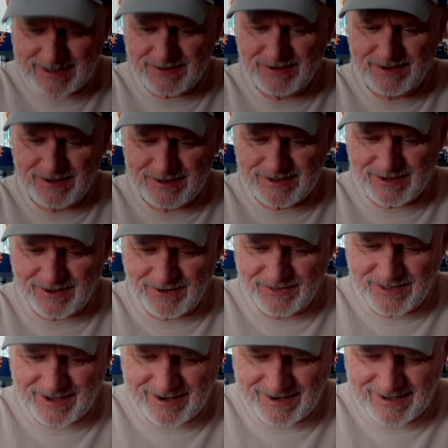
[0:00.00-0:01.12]
two years old
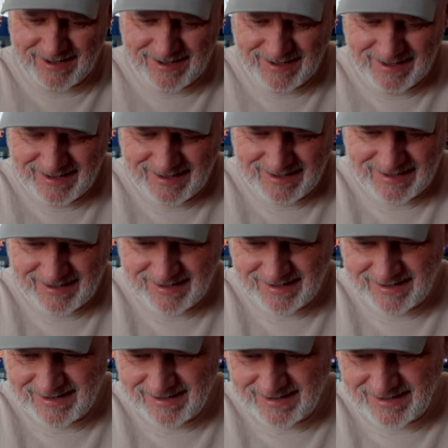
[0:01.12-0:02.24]
there.
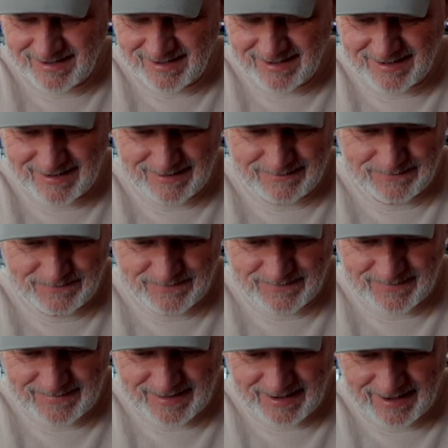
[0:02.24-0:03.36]
Um,
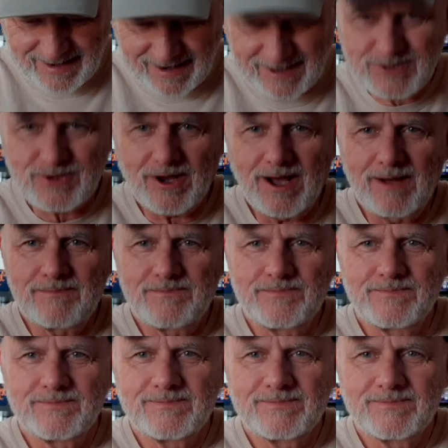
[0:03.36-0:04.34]
and I got a drum.